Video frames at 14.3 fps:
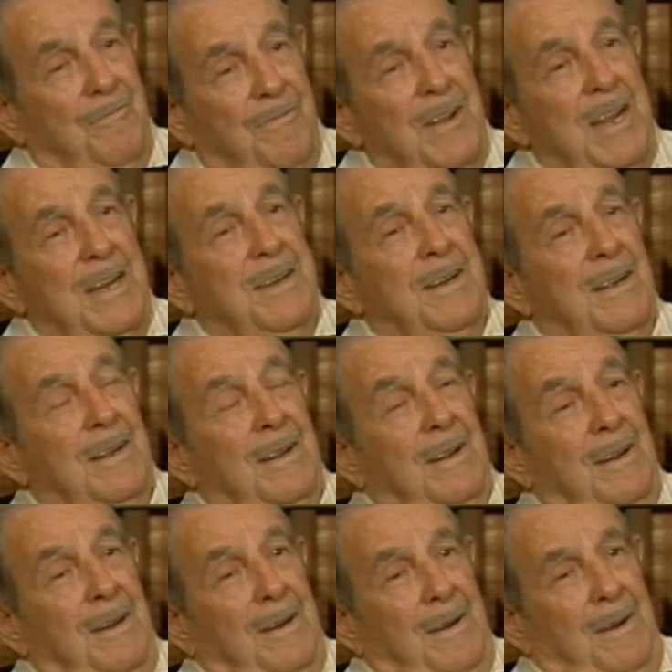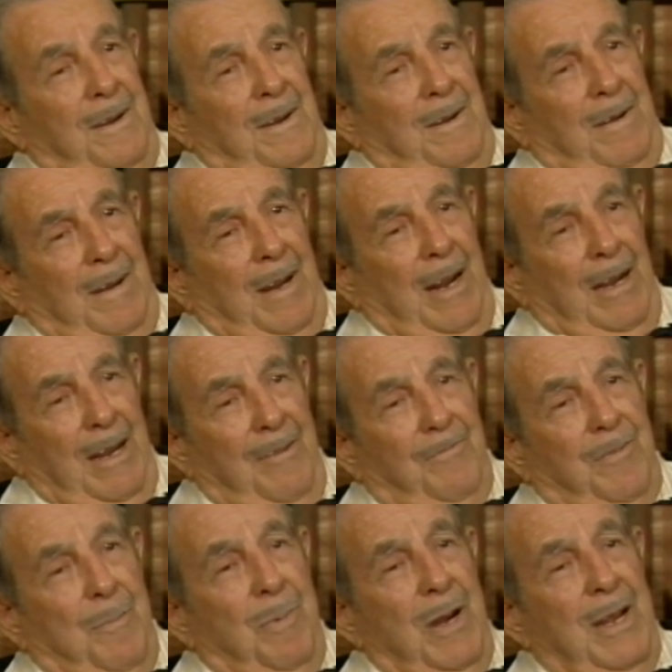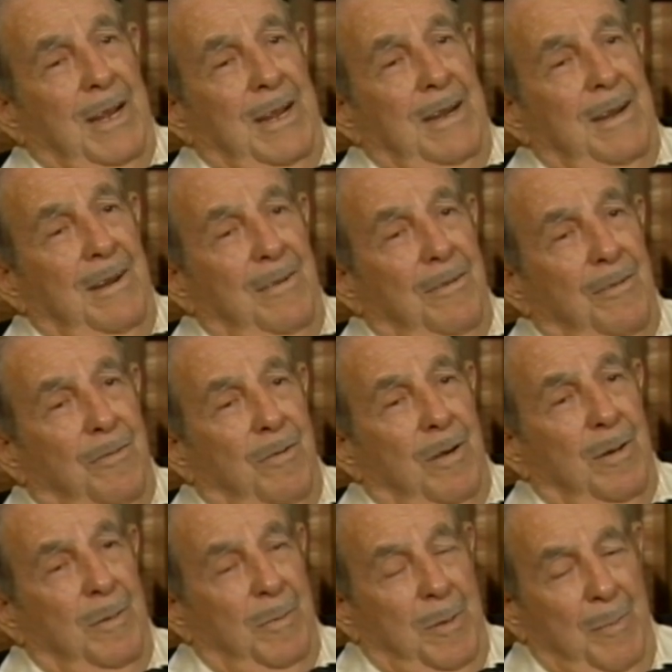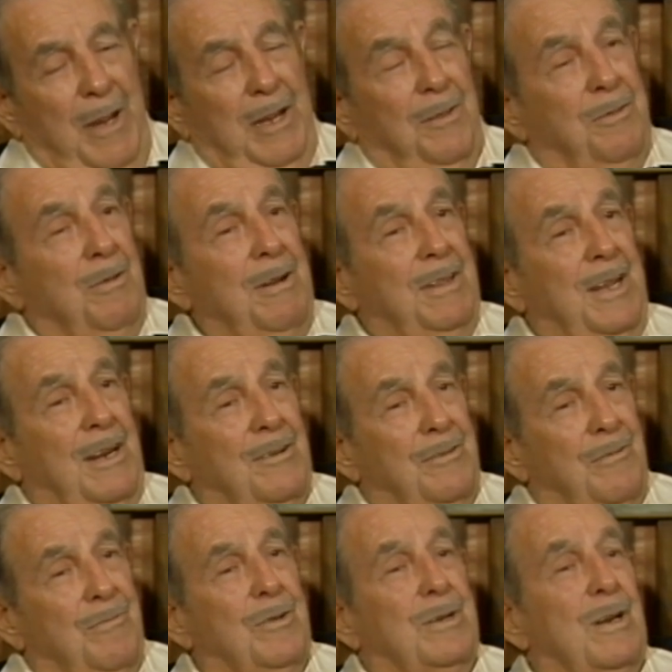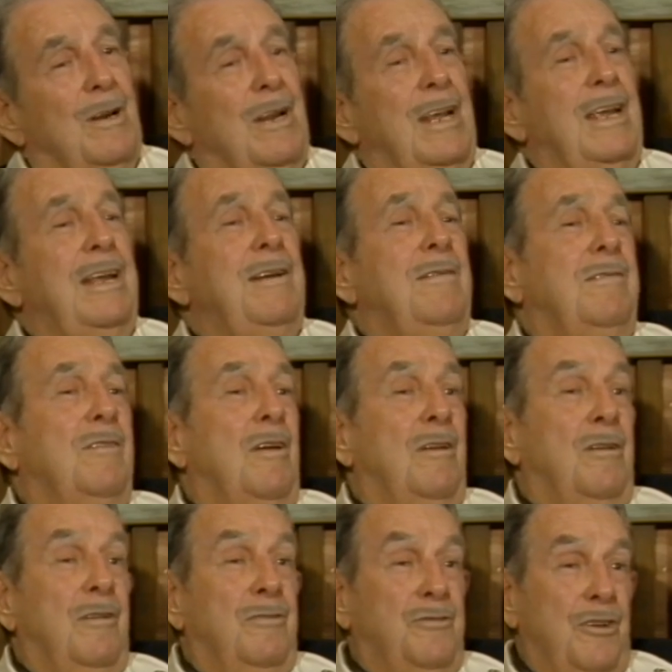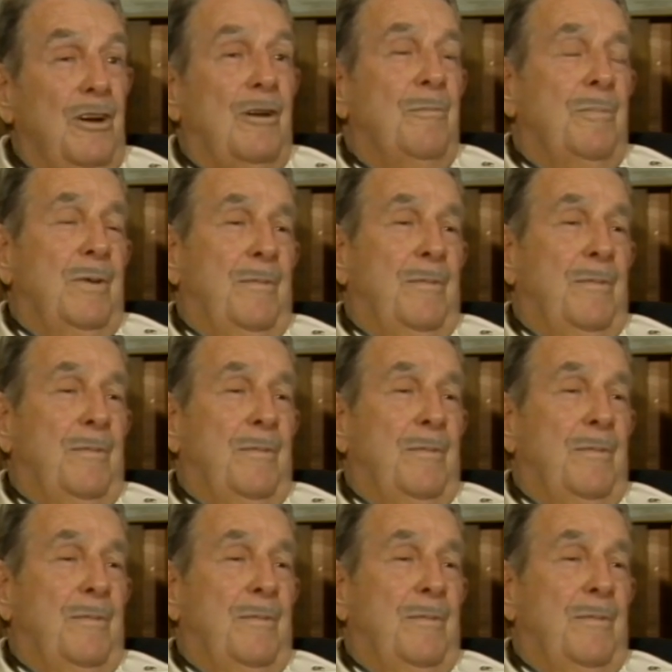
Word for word: feet, I left the plane to make a 3,000 foot delay uh, jump.